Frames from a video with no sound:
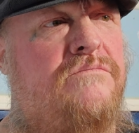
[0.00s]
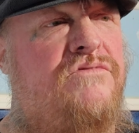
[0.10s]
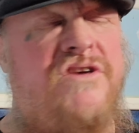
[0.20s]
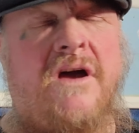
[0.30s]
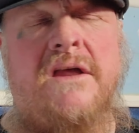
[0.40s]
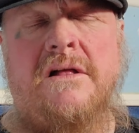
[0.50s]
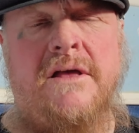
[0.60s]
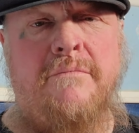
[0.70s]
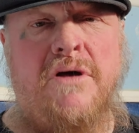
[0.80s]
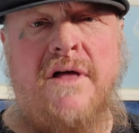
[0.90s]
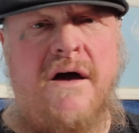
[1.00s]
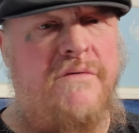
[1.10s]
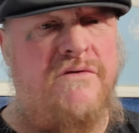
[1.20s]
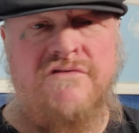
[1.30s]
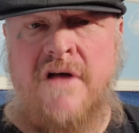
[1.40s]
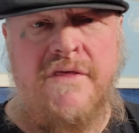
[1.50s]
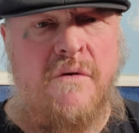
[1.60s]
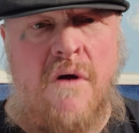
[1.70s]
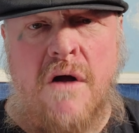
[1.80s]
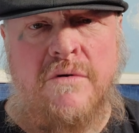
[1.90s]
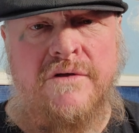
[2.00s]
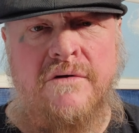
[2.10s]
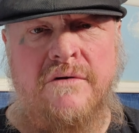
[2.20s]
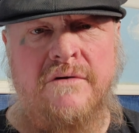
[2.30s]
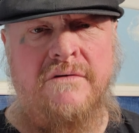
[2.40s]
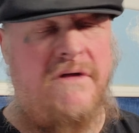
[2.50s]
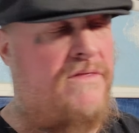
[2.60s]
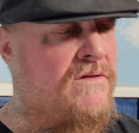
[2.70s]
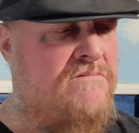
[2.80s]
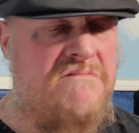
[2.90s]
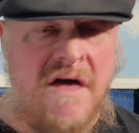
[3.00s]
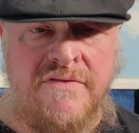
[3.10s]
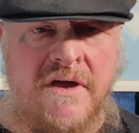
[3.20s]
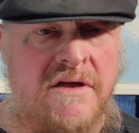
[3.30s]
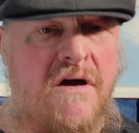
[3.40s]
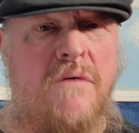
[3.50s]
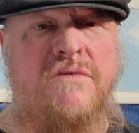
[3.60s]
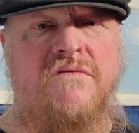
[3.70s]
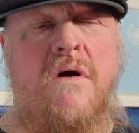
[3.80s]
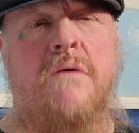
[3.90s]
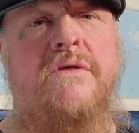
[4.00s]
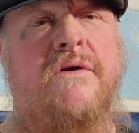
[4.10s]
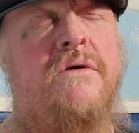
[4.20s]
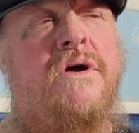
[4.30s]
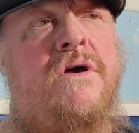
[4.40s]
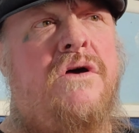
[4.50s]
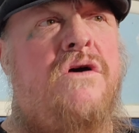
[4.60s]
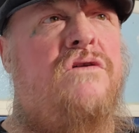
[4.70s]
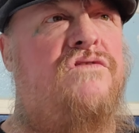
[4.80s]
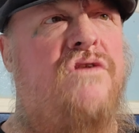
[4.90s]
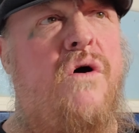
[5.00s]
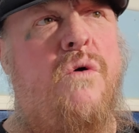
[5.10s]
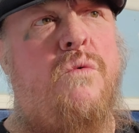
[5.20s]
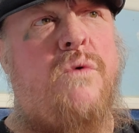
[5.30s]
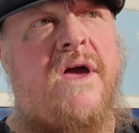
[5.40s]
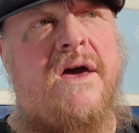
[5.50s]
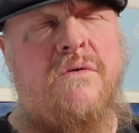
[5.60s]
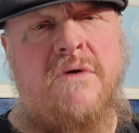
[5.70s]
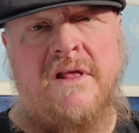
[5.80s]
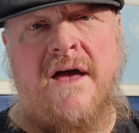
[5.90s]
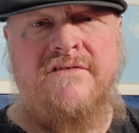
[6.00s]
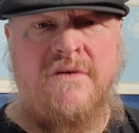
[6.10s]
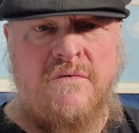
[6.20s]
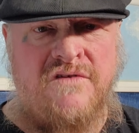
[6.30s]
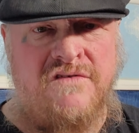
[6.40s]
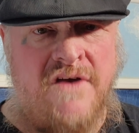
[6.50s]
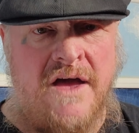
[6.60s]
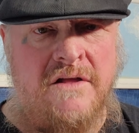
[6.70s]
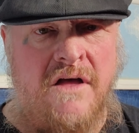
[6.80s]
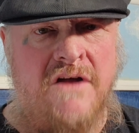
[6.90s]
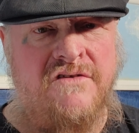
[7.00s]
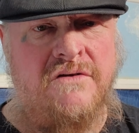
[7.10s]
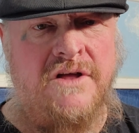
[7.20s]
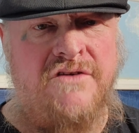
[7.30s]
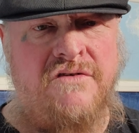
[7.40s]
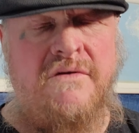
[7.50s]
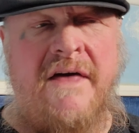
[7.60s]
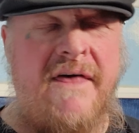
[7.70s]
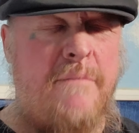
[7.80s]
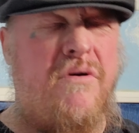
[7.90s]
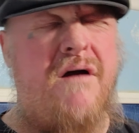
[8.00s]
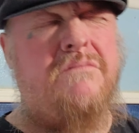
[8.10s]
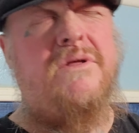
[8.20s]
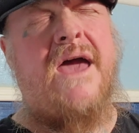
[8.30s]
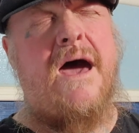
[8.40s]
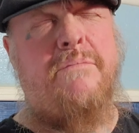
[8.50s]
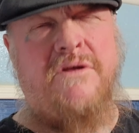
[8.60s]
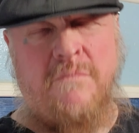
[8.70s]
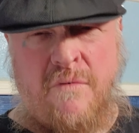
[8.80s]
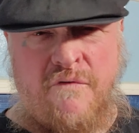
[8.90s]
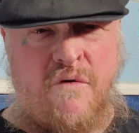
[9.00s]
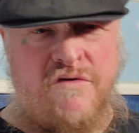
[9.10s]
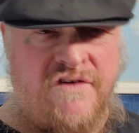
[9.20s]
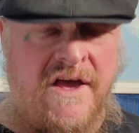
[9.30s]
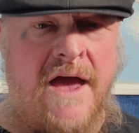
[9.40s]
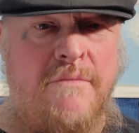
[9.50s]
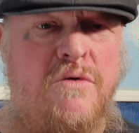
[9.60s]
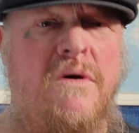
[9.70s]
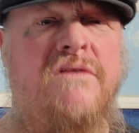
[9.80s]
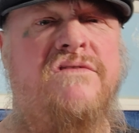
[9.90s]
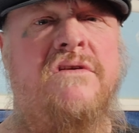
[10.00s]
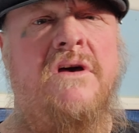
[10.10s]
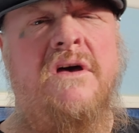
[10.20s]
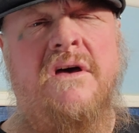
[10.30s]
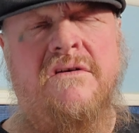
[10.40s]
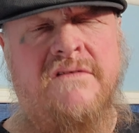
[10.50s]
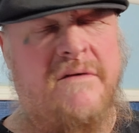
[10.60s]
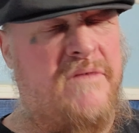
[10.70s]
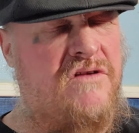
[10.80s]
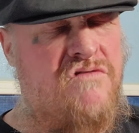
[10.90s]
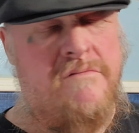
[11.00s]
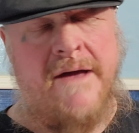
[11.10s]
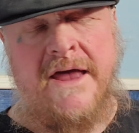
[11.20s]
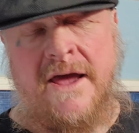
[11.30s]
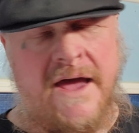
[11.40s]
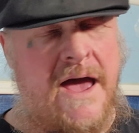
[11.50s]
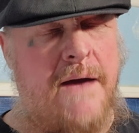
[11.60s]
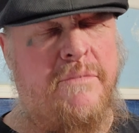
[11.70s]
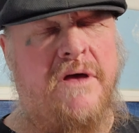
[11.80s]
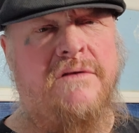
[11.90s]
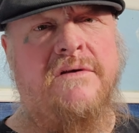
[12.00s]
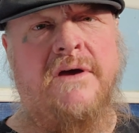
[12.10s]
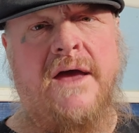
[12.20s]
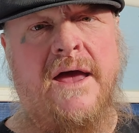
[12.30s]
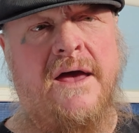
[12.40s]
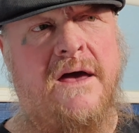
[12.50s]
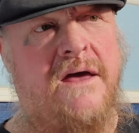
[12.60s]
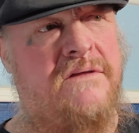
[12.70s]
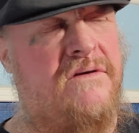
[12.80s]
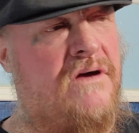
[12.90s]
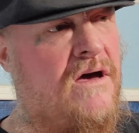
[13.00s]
she got a clean bill of health. There's nothing wrong with her. Nothing at all was wrong with her. So we kind of realized it was a psychological issue. Now, that probably happened before she came to us. Something traumatic happened, and